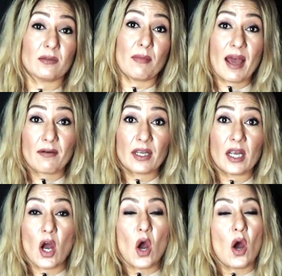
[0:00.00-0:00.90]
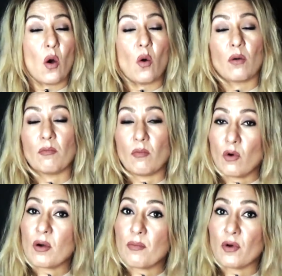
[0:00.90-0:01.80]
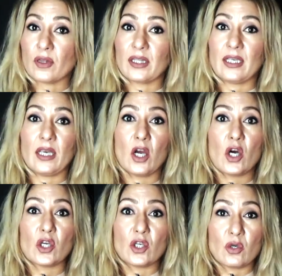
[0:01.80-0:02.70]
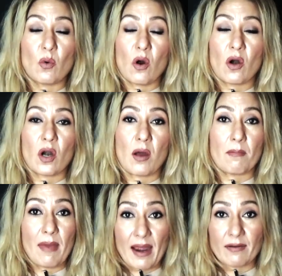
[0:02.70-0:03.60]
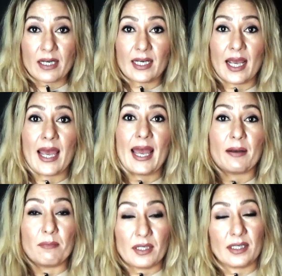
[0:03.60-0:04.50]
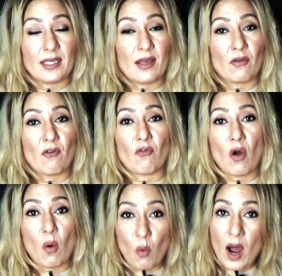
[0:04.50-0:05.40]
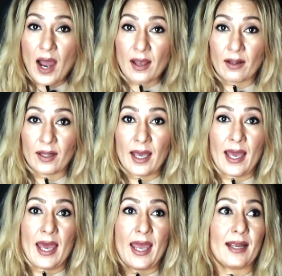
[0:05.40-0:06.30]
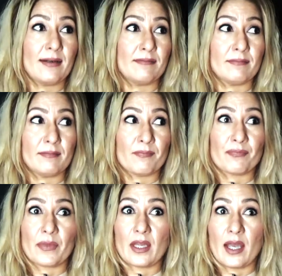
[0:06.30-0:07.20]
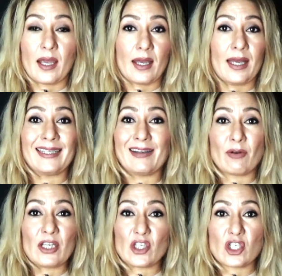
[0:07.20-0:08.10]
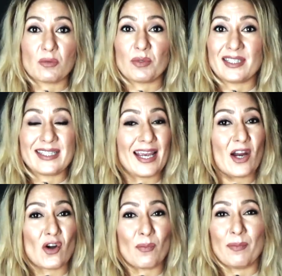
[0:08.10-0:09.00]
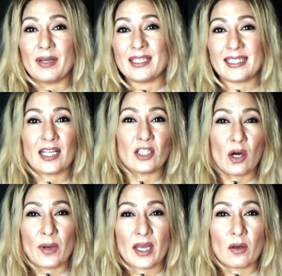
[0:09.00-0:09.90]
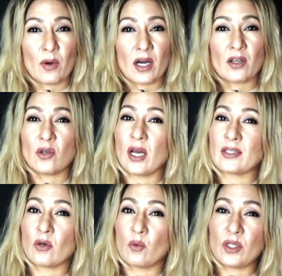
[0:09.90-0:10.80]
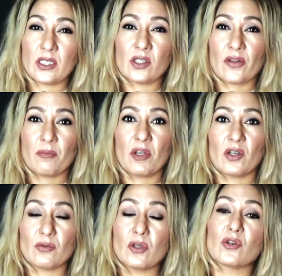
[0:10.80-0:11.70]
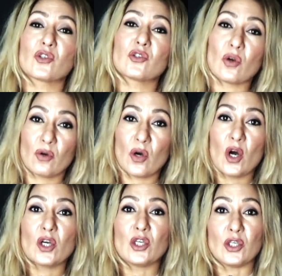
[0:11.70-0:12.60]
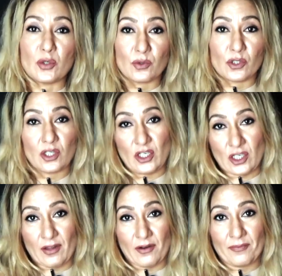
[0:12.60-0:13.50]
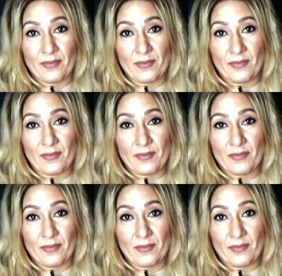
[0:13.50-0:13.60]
marry, or more importantly, you're married and been together for a while and their relationship is there, but it's not going anywhere. You guys are with each other because you're so used to each other.